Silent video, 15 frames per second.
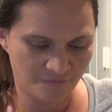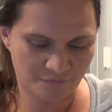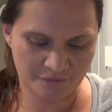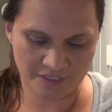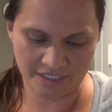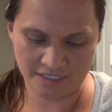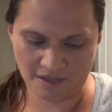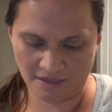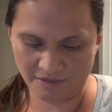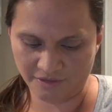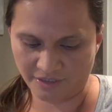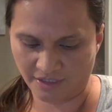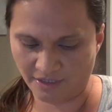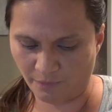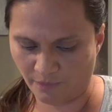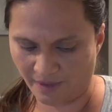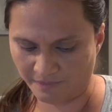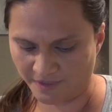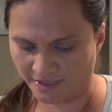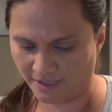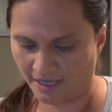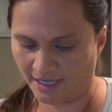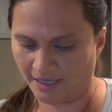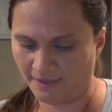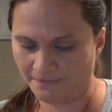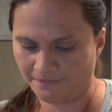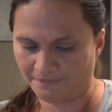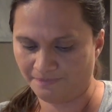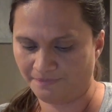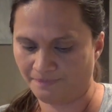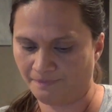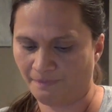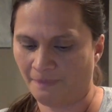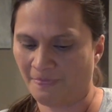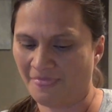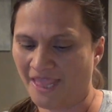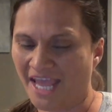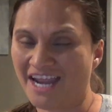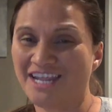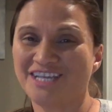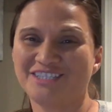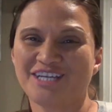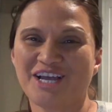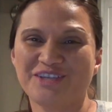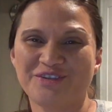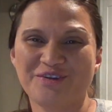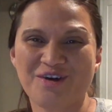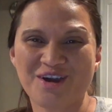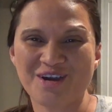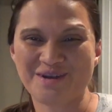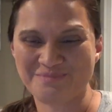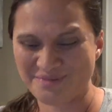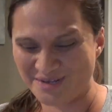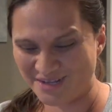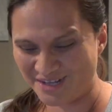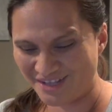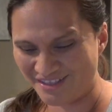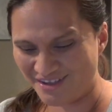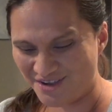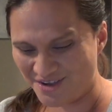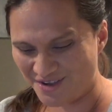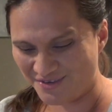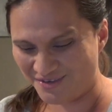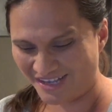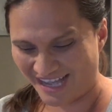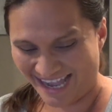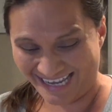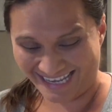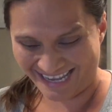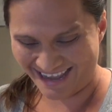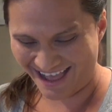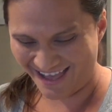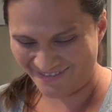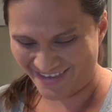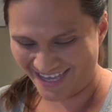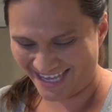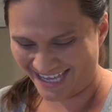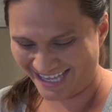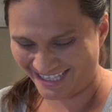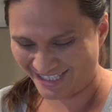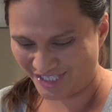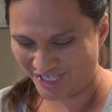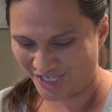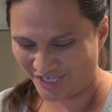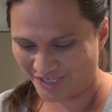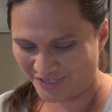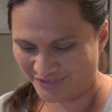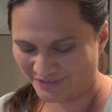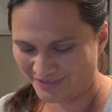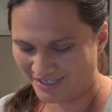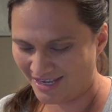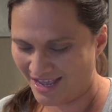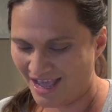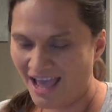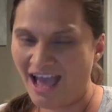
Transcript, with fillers: $40 on the website. It is adorable. Oh, I love it. It's cute.